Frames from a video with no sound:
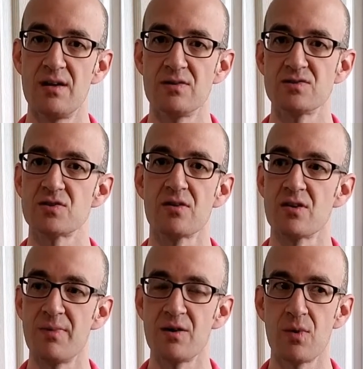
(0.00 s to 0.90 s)
You can just go to
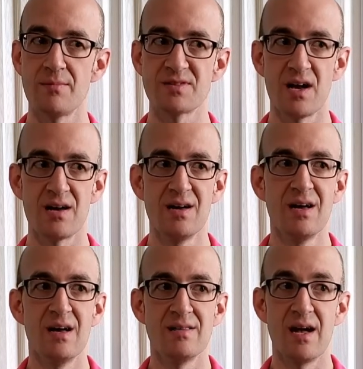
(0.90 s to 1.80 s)
their main website,
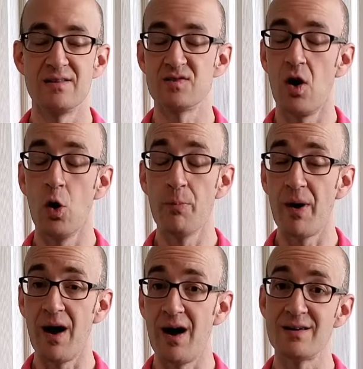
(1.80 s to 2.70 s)
that is
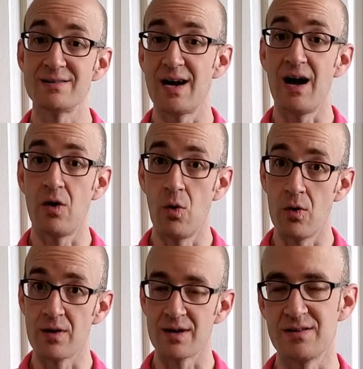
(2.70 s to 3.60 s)

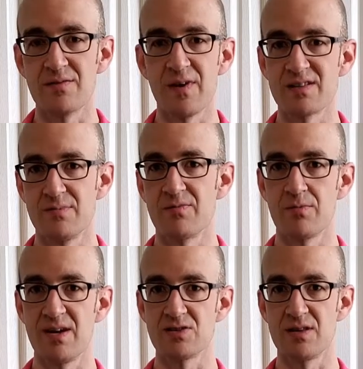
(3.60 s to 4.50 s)
opa.org, can find some
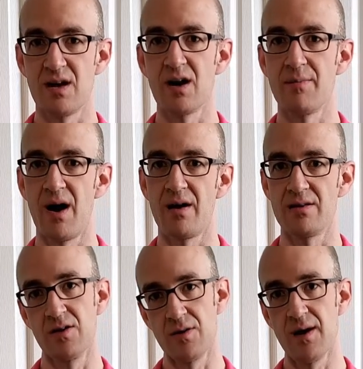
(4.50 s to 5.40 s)
information there about how to
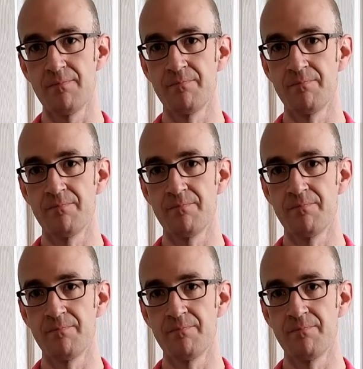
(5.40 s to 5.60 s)
donate.